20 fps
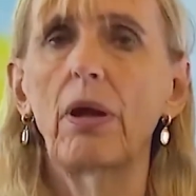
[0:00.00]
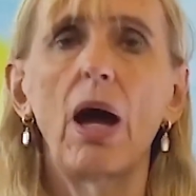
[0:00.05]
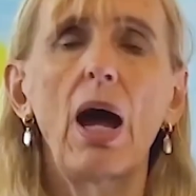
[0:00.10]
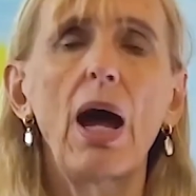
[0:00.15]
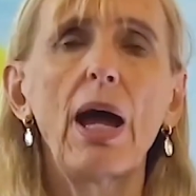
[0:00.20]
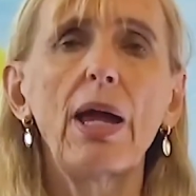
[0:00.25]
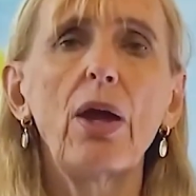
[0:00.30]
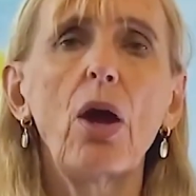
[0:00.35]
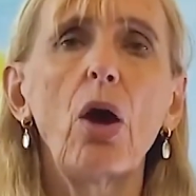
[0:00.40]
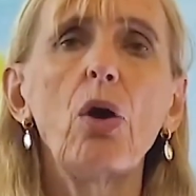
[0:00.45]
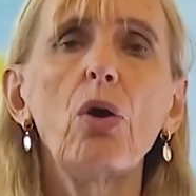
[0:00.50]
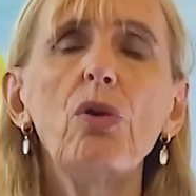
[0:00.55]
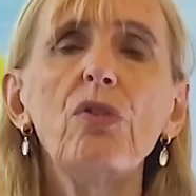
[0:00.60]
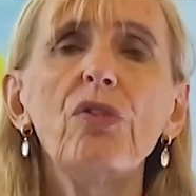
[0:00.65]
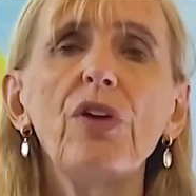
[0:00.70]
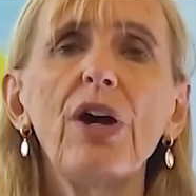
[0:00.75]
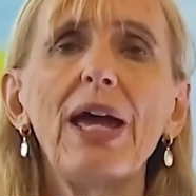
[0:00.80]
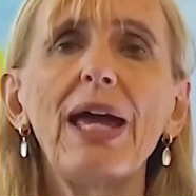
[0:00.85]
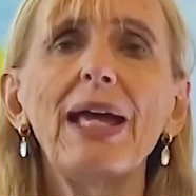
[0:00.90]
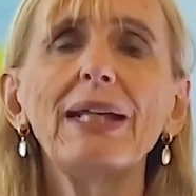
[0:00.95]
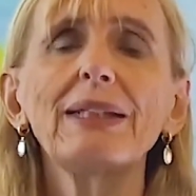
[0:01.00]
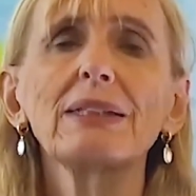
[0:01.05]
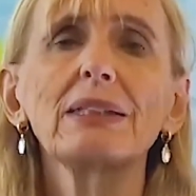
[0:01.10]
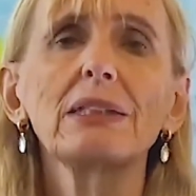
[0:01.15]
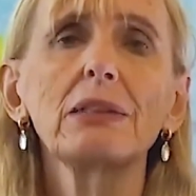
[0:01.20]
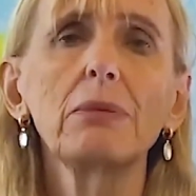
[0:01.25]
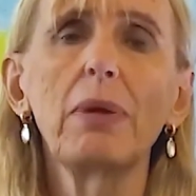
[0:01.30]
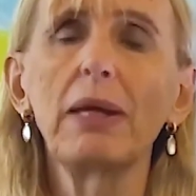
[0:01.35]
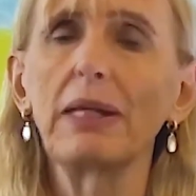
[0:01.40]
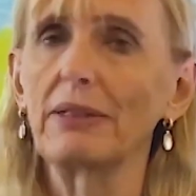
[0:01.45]
I
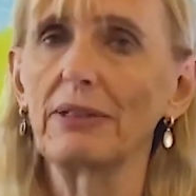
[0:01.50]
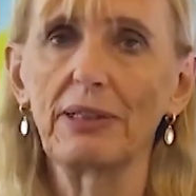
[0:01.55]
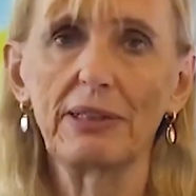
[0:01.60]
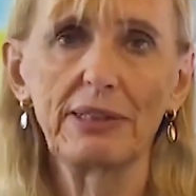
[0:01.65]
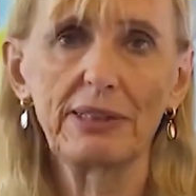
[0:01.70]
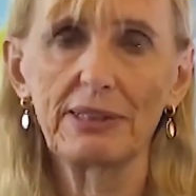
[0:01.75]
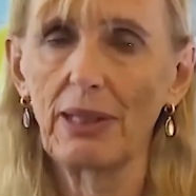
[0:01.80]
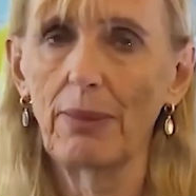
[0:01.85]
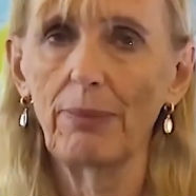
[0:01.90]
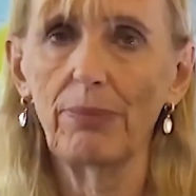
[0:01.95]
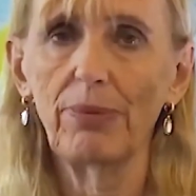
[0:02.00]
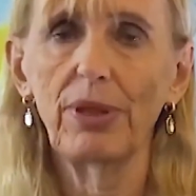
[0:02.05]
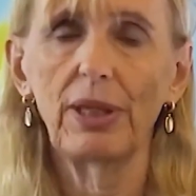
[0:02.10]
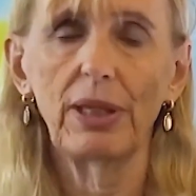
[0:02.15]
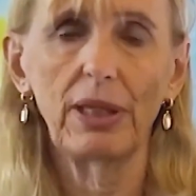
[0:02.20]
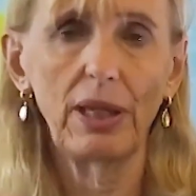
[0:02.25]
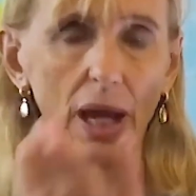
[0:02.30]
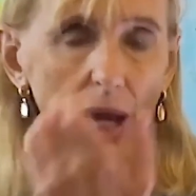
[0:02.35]
overestimated something.